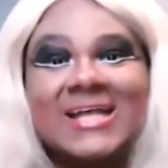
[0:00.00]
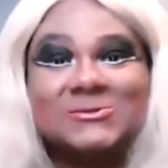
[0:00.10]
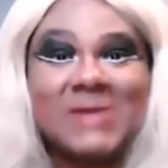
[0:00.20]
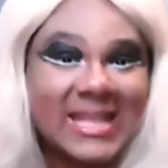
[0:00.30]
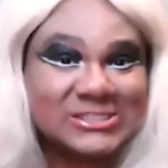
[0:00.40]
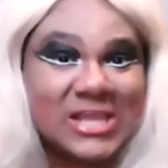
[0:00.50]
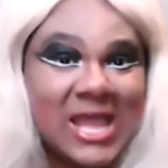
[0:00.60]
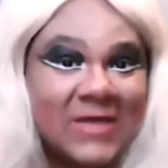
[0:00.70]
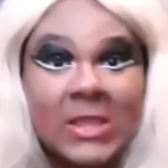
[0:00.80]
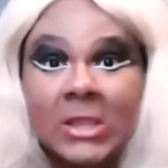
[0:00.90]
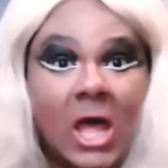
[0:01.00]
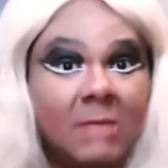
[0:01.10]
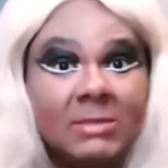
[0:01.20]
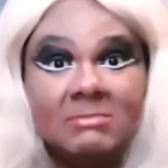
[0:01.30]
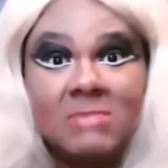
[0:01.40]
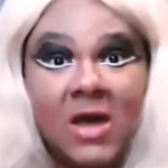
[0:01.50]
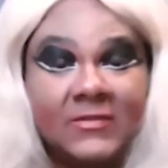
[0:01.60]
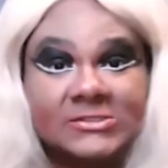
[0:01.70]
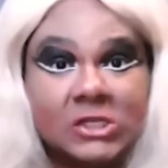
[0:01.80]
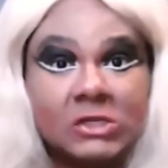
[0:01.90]
That's right, child. They called me
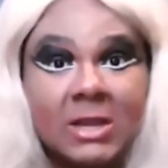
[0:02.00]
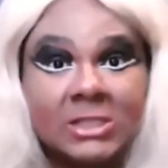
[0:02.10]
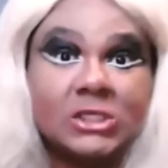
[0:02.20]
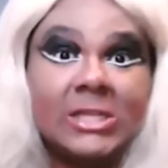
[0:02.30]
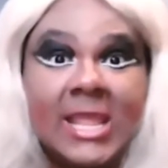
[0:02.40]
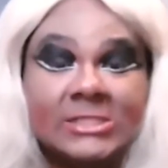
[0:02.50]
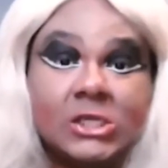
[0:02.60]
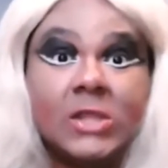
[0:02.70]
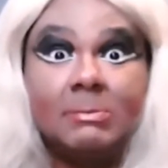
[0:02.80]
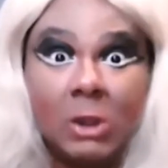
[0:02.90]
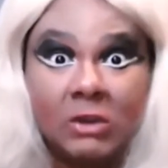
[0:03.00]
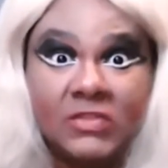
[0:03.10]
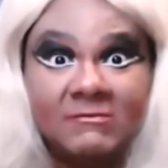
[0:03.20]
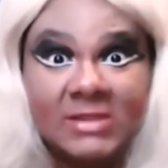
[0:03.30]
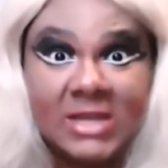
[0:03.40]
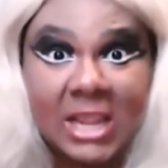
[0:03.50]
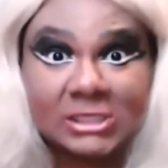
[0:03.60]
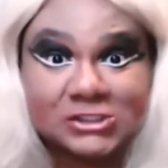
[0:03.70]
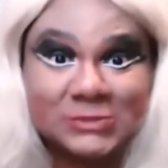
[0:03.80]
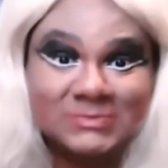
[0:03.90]
mother so much it led to the birth of a
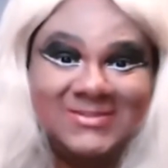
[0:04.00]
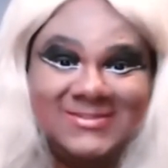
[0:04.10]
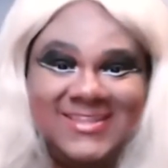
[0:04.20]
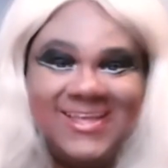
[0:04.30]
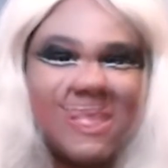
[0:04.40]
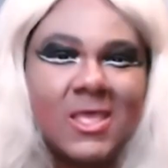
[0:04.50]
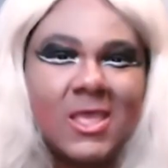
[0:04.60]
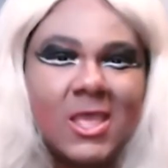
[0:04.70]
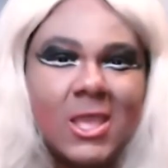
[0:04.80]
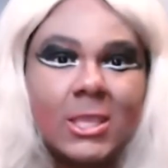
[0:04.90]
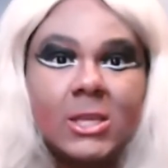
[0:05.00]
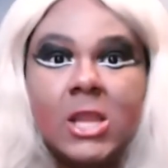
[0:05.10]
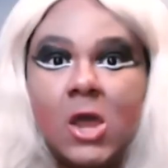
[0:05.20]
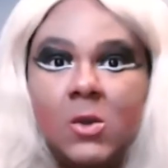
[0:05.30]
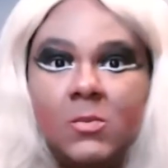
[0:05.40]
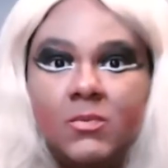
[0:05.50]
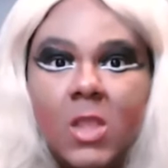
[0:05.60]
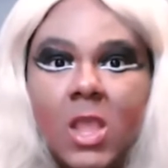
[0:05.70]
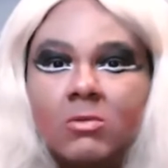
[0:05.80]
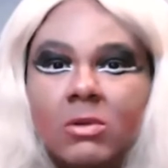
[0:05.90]
nation. Oh, you know,
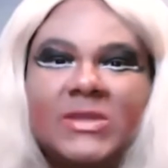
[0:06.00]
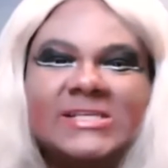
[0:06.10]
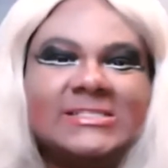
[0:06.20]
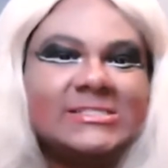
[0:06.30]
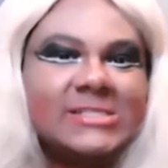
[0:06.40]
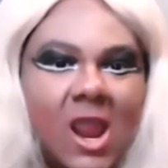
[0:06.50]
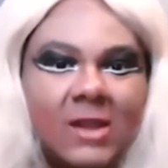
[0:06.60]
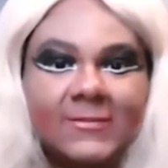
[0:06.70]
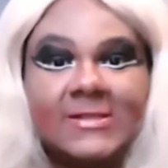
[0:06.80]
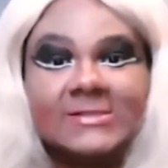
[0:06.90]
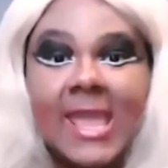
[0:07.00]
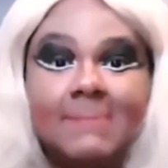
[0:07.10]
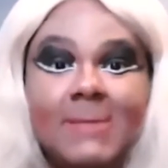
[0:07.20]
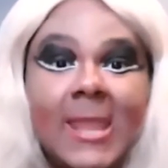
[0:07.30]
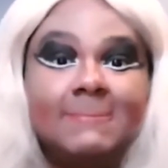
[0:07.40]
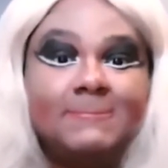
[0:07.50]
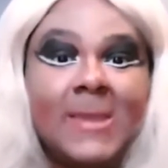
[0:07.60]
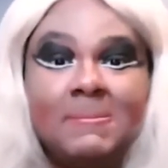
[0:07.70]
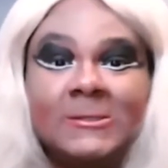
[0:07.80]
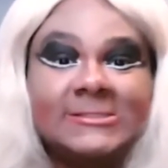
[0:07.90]
when we started this campaign,
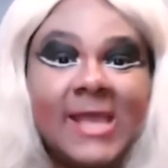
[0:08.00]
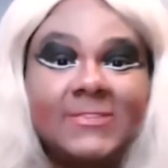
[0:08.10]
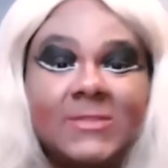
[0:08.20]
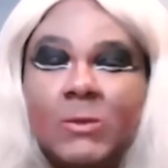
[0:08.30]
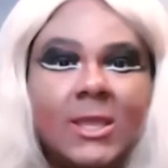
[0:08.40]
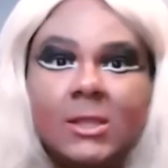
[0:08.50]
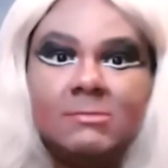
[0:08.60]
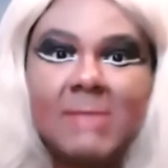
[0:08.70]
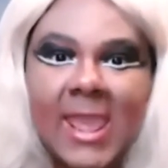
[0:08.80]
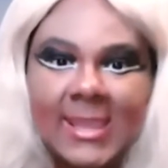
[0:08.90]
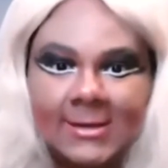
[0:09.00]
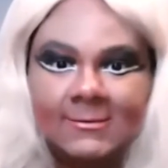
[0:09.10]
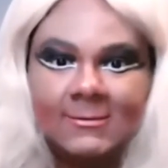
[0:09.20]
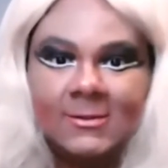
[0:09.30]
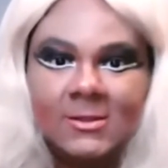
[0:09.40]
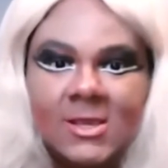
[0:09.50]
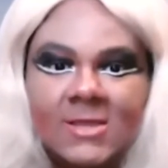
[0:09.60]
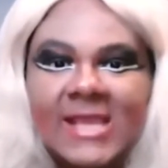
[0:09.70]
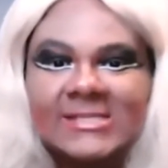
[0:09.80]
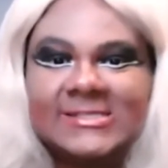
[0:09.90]
people said that we could make it.
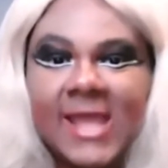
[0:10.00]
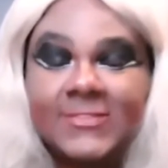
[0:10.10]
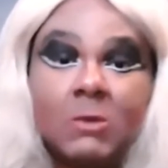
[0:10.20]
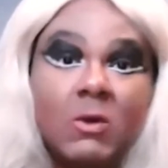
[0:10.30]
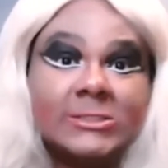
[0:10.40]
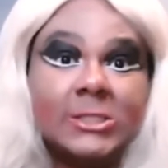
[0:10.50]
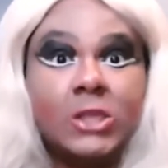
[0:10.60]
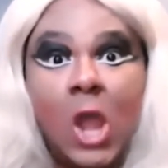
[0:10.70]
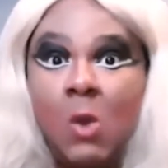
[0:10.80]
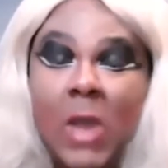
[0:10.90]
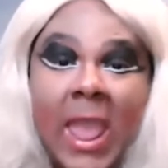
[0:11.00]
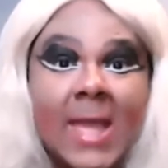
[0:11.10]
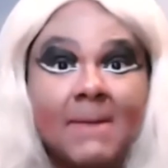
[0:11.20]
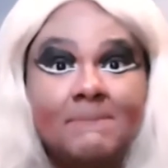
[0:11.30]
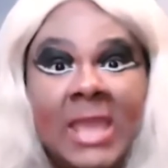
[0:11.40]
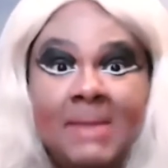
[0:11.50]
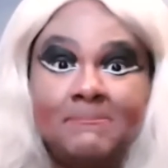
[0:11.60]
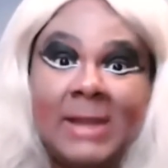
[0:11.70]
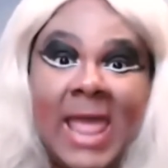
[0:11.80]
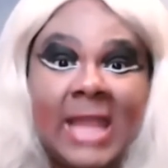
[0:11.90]
They said there wasn't no way a big
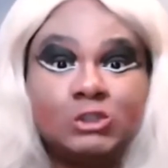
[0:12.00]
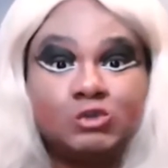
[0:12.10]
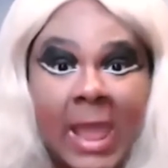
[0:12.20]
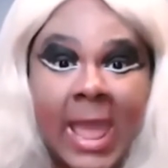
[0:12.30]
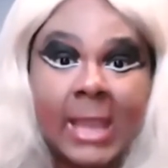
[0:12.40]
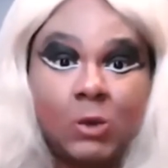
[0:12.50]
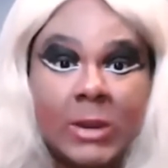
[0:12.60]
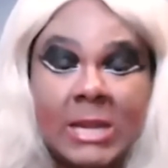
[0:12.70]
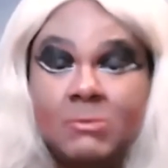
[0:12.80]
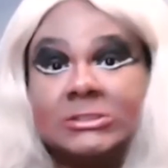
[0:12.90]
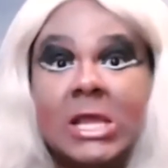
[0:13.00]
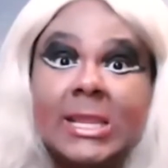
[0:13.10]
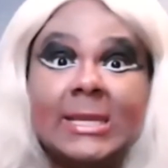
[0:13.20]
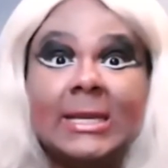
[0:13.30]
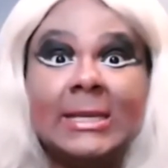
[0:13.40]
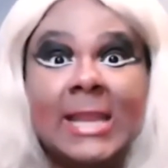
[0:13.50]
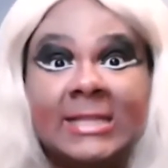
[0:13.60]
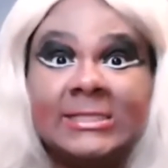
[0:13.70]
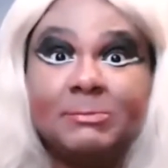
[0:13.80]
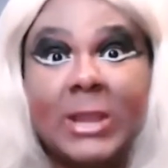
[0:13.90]
black drag queen was going to get
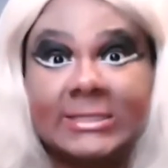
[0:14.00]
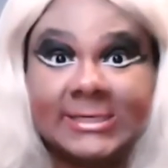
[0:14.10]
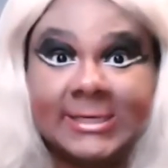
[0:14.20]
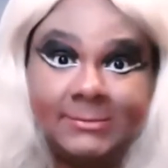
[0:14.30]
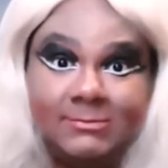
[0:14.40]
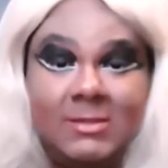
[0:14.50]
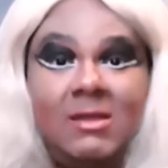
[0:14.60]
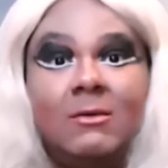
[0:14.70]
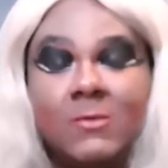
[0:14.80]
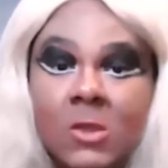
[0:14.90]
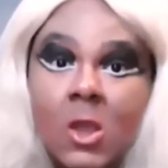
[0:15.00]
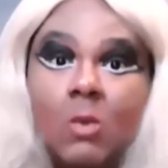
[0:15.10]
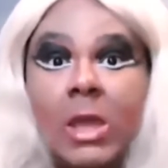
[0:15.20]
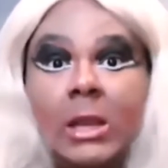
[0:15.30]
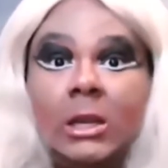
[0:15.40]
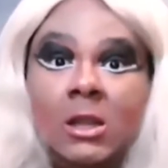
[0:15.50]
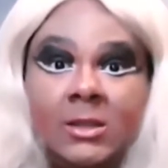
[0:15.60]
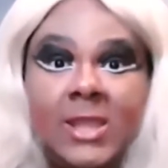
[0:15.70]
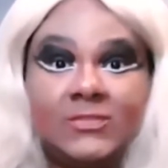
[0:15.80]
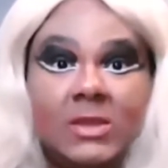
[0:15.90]
elected president. Huh. Well,
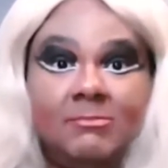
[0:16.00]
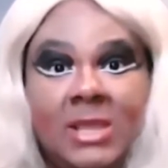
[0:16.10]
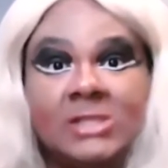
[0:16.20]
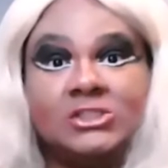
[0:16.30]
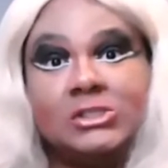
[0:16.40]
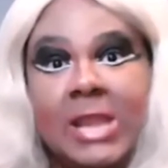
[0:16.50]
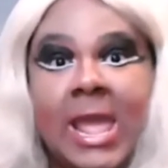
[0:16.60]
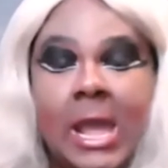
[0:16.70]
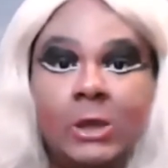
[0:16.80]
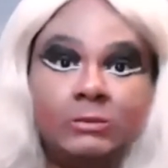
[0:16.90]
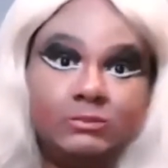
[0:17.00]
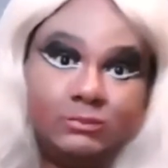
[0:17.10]
look at the bitch now.